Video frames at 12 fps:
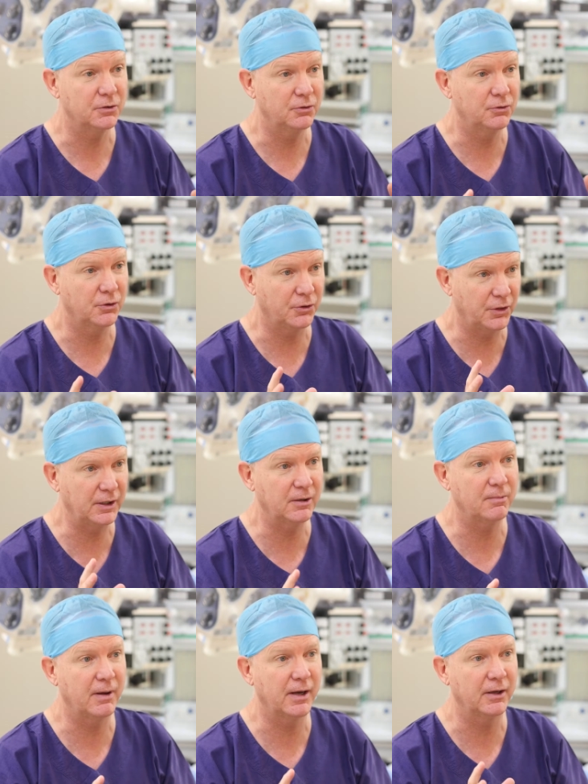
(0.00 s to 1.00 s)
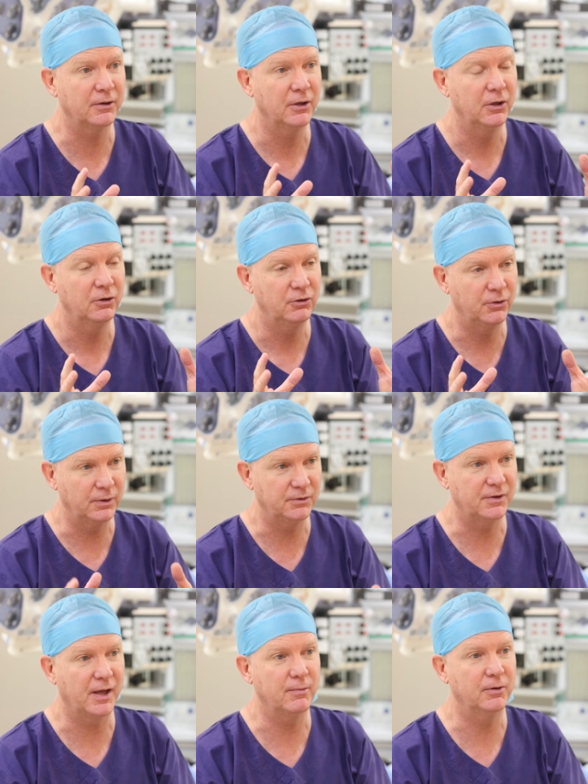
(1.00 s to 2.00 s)
to think about, to
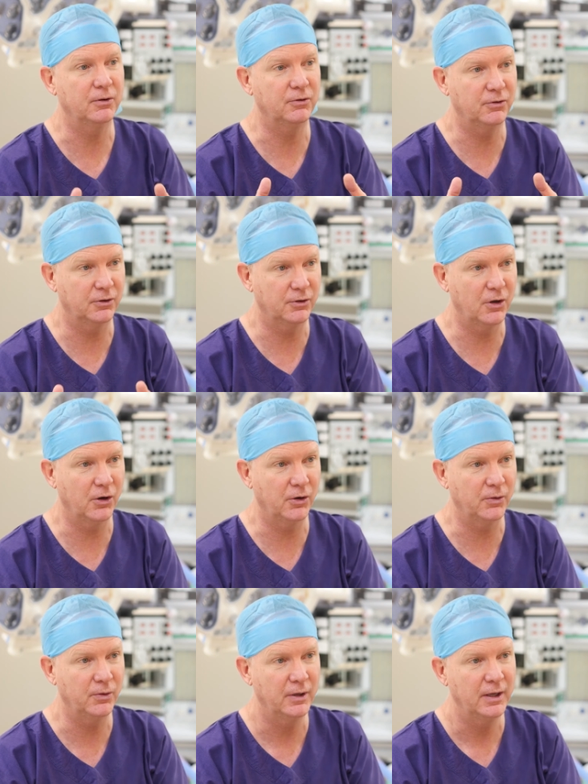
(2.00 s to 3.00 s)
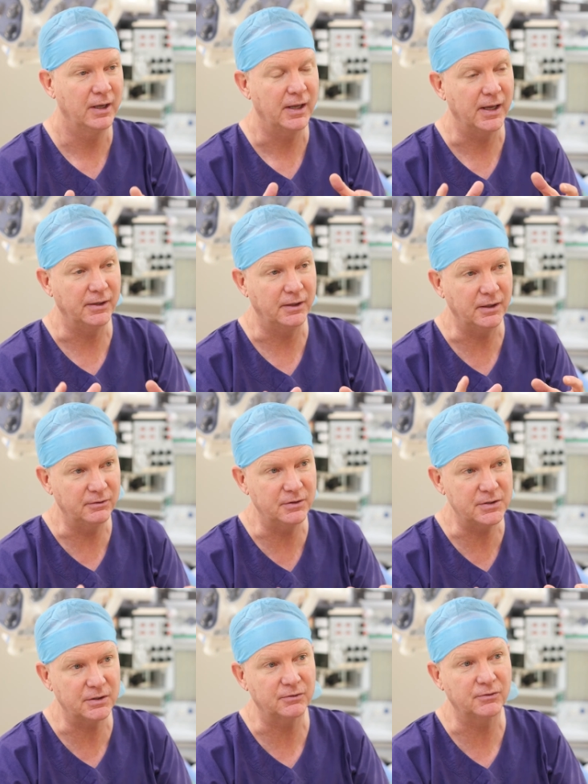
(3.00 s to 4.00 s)
examine, to know, and it isn't
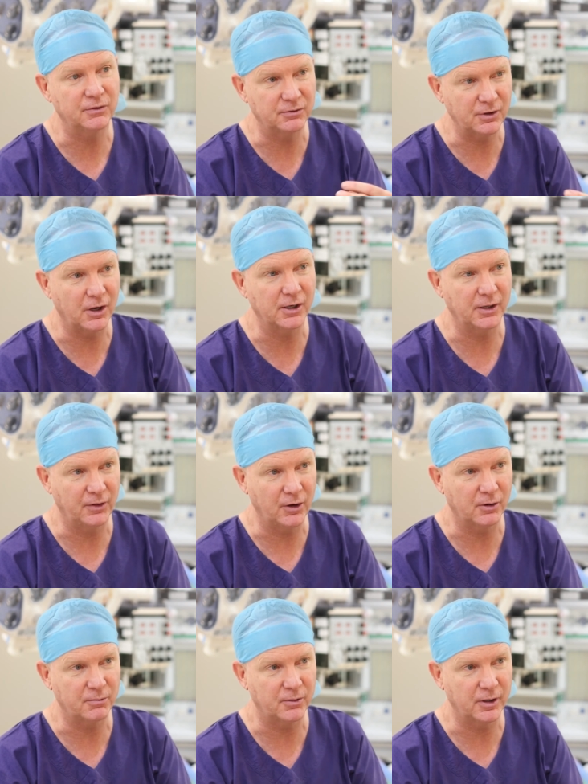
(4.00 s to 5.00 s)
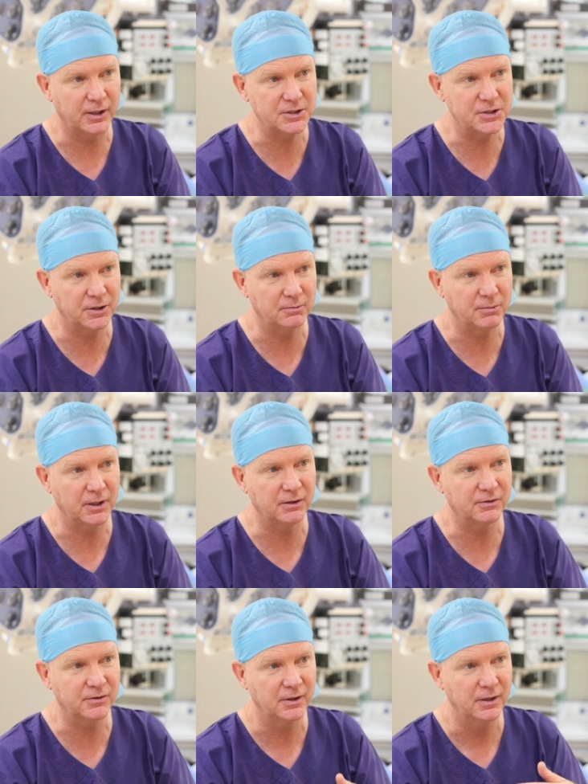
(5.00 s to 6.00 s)
just designing the operation, but
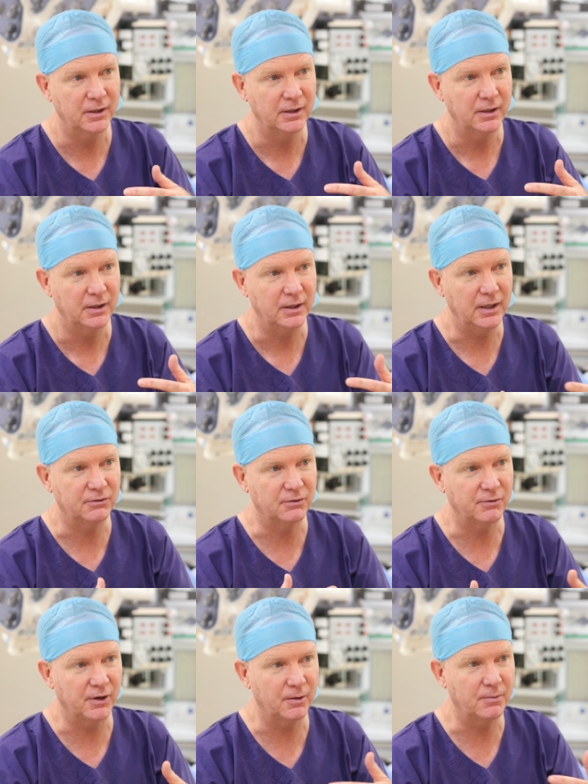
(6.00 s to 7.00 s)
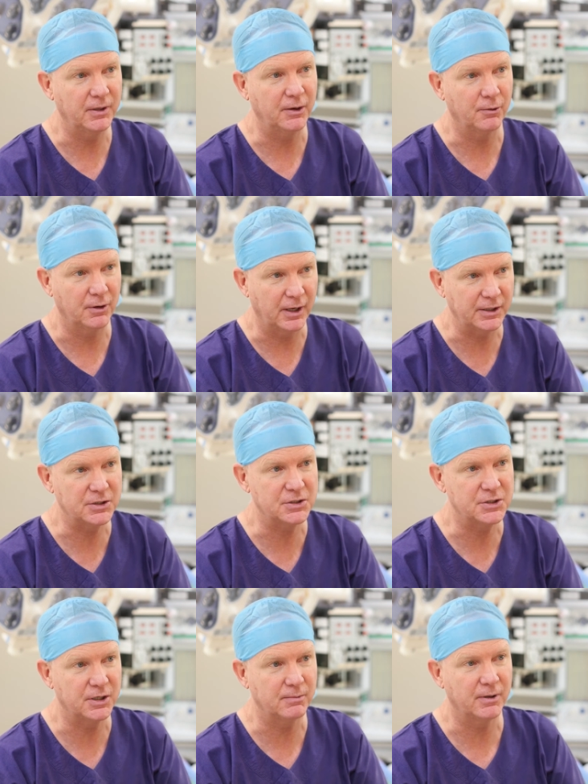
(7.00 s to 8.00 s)
it's it's developing a
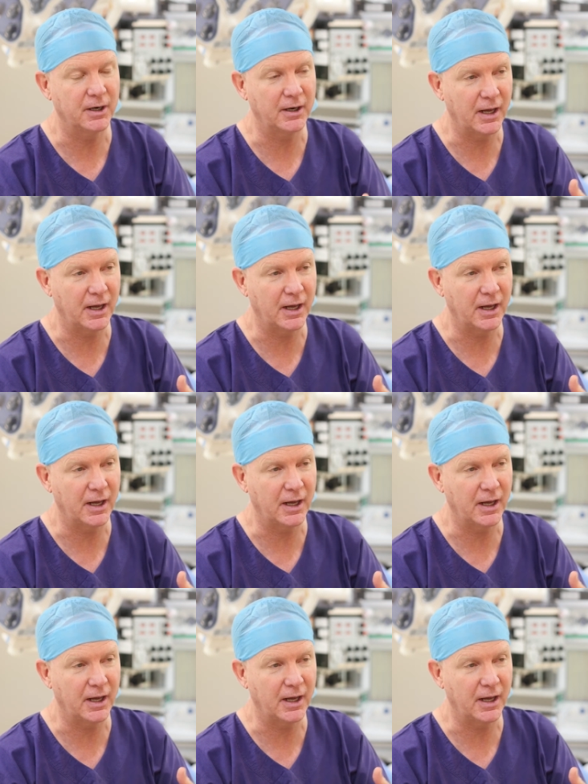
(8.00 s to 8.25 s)
relationship and an